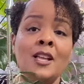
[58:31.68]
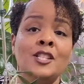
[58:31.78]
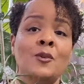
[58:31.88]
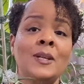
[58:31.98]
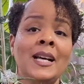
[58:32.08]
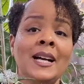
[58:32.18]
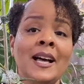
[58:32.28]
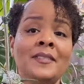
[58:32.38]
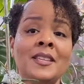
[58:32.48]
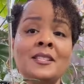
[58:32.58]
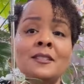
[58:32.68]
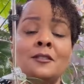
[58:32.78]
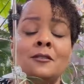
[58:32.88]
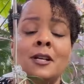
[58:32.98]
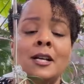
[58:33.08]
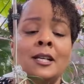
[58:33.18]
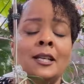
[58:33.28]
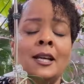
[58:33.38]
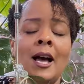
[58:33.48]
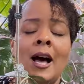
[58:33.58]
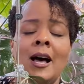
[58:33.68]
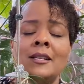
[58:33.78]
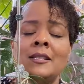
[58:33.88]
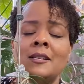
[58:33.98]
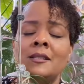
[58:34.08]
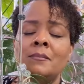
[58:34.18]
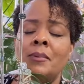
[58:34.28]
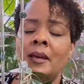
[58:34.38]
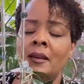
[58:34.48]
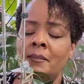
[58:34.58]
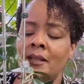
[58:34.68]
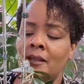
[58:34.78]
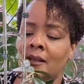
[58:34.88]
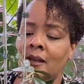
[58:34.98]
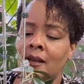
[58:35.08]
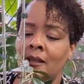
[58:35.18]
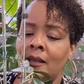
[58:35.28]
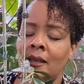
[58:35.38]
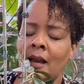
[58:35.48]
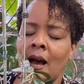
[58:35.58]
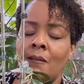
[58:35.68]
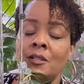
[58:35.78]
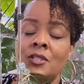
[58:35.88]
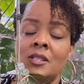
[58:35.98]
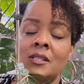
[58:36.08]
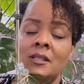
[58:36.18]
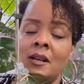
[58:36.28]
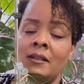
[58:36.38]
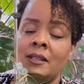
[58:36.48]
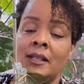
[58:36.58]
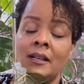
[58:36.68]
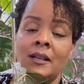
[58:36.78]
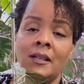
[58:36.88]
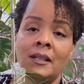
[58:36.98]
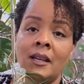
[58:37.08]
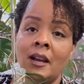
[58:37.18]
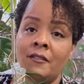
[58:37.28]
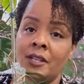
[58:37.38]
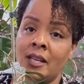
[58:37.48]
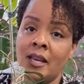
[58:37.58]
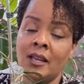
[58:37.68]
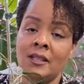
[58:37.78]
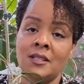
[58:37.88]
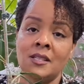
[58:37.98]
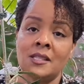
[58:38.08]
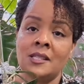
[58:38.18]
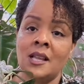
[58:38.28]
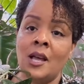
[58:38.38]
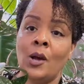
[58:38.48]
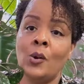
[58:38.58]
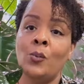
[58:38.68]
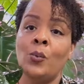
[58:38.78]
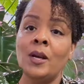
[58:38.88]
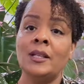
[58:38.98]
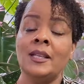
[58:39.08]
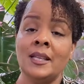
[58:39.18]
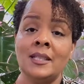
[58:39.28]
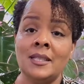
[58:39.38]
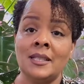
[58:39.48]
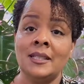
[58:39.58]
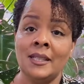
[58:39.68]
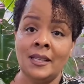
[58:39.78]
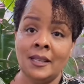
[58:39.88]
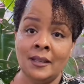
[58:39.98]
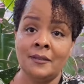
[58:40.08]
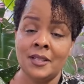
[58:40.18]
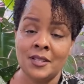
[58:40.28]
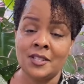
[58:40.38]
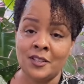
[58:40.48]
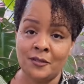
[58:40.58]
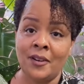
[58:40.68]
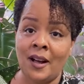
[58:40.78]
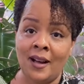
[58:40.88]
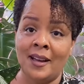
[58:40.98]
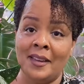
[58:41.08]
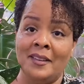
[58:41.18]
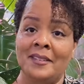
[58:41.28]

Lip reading: So when I got this little cutting, I just babied the cutting. I was just staring at that cutting every day, just willing it to live and to survive.